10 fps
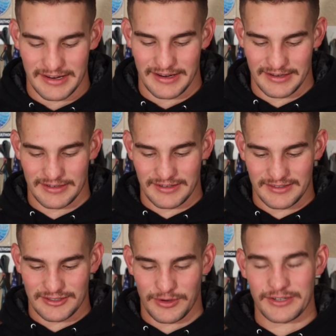And
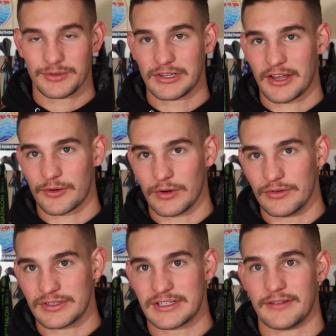so I do a lot of
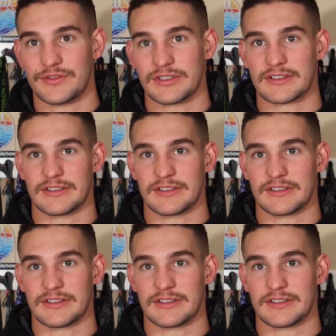road stuff just